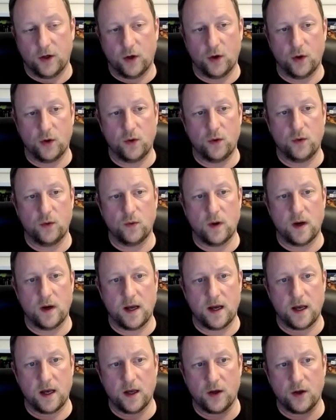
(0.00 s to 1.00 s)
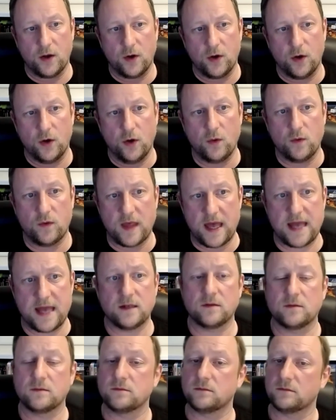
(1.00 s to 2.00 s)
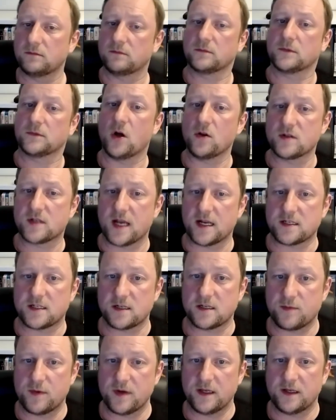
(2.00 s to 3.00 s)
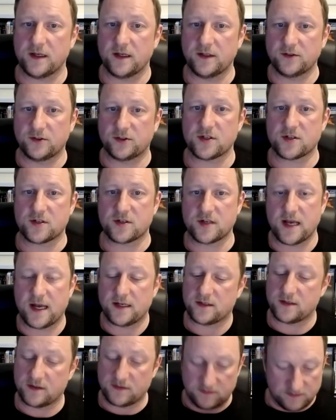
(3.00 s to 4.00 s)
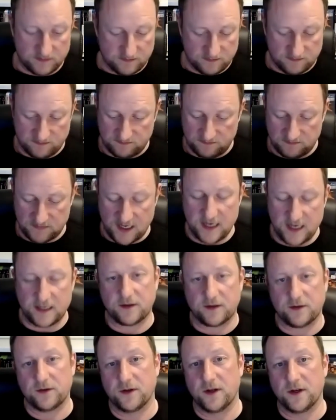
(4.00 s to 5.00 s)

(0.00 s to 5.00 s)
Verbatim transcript: who uh, who then contacted me and just said, "Hey, do